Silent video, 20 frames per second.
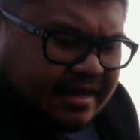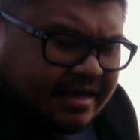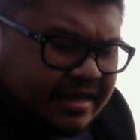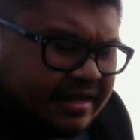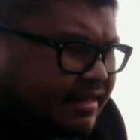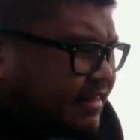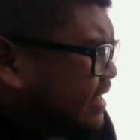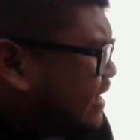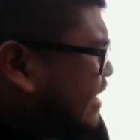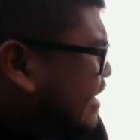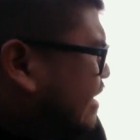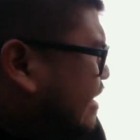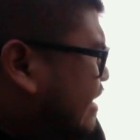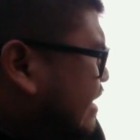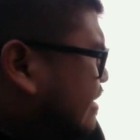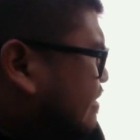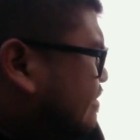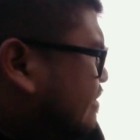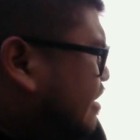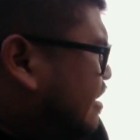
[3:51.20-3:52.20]
And then I,
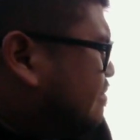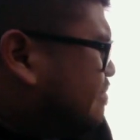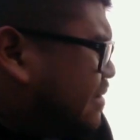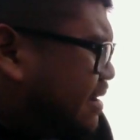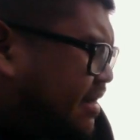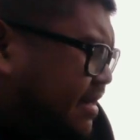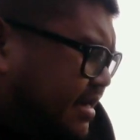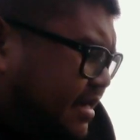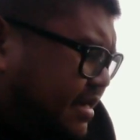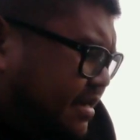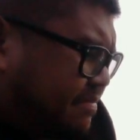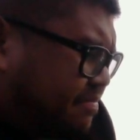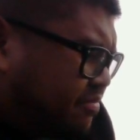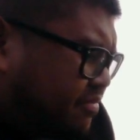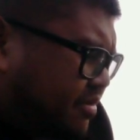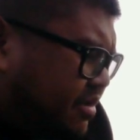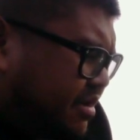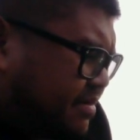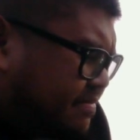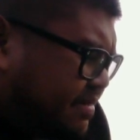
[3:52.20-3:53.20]
I thought about it and I
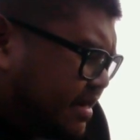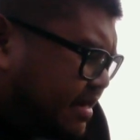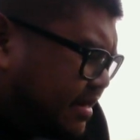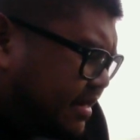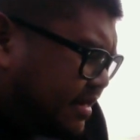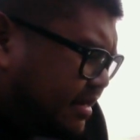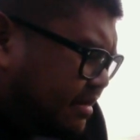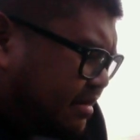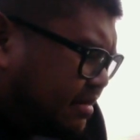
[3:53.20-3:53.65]
prayed about it.